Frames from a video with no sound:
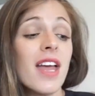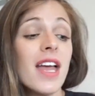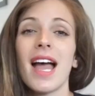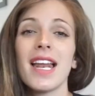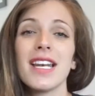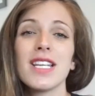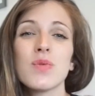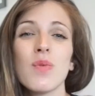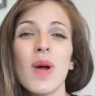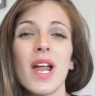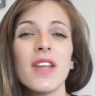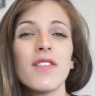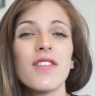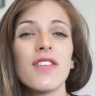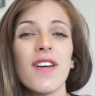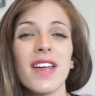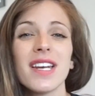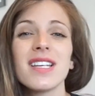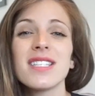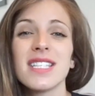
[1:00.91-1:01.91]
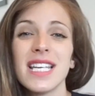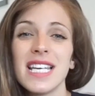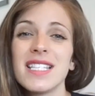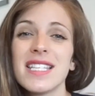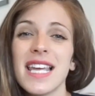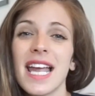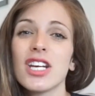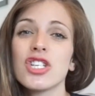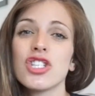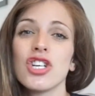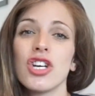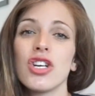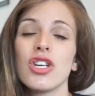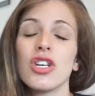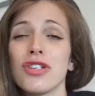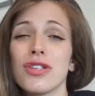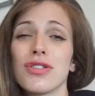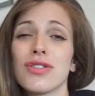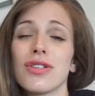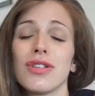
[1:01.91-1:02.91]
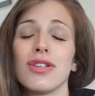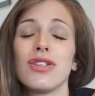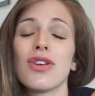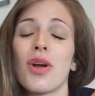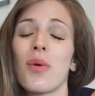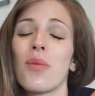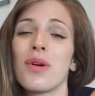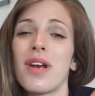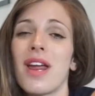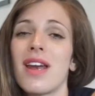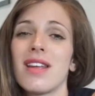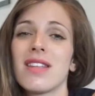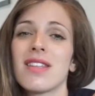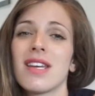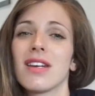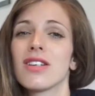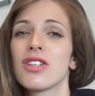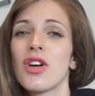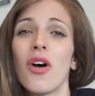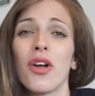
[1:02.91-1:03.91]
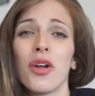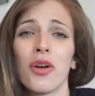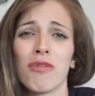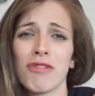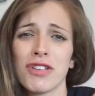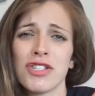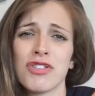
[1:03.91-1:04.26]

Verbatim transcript: And as well, if you've had a C-section, just you don't want anything tight or